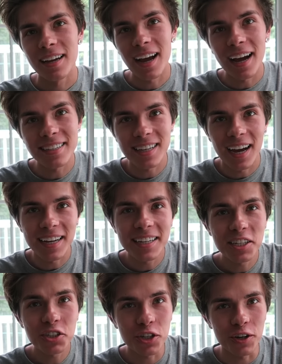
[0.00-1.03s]
Guys, I need
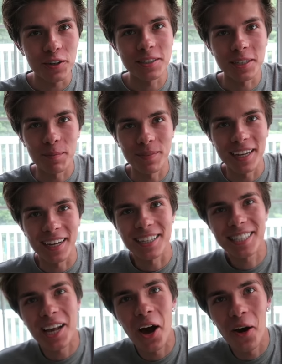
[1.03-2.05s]
to show you something.
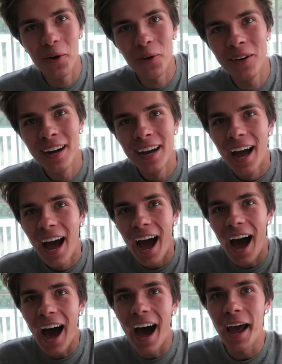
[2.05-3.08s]
So
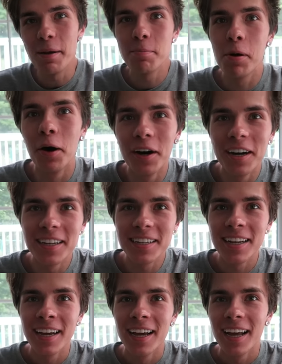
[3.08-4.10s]
I put
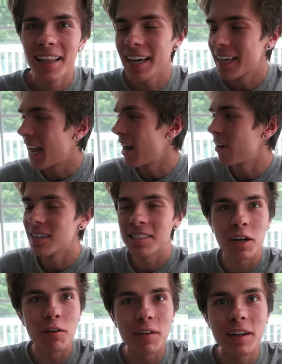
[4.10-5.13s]
like carrots
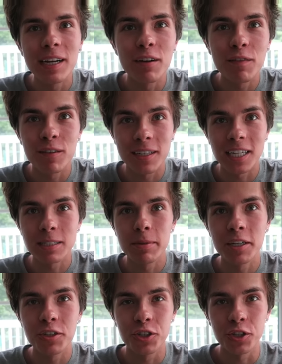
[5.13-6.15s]
over here for
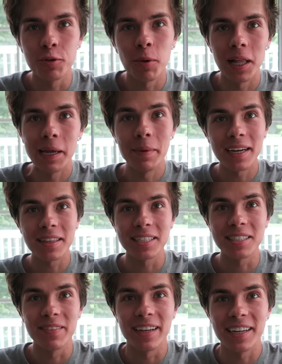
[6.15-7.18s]
Desmond to chew while I make
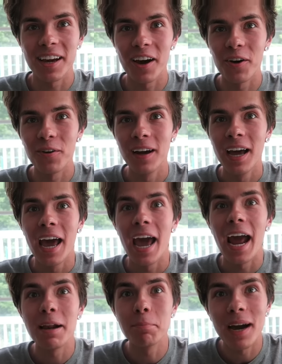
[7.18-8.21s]
this video,
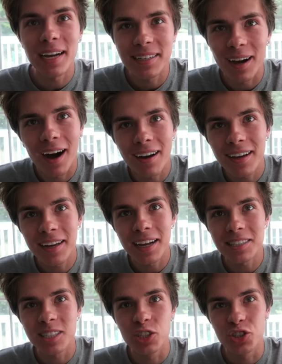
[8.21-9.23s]
and my dog
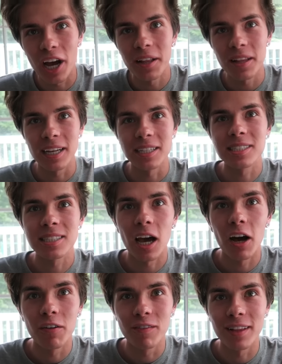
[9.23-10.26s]
gets jealous
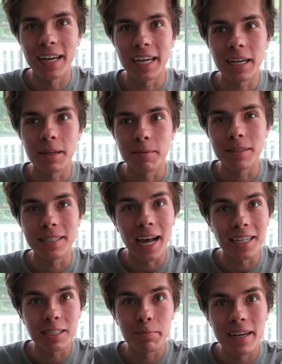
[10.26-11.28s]
of like
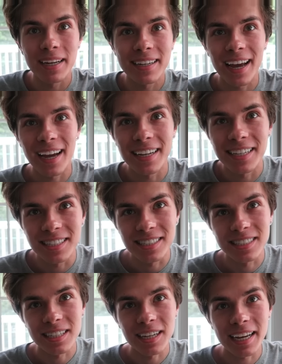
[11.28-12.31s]
Desmond and
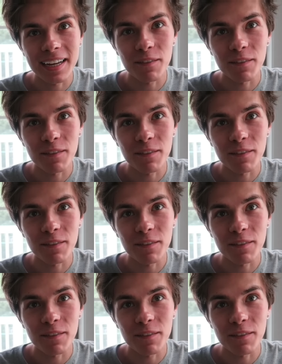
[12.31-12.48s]
his